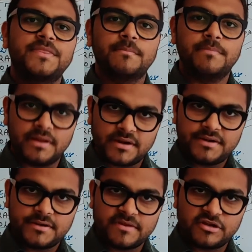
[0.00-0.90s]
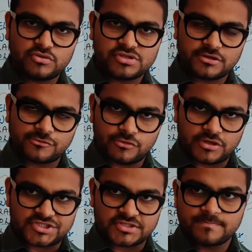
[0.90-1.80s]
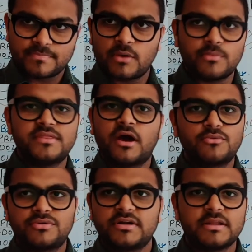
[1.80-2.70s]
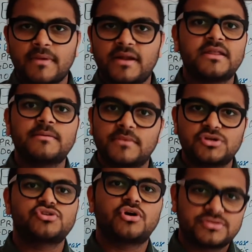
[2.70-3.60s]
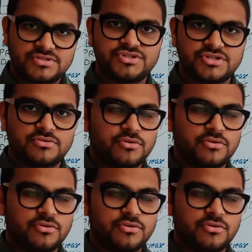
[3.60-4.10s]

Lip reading: the blood into the circulation without demanding much oxygen.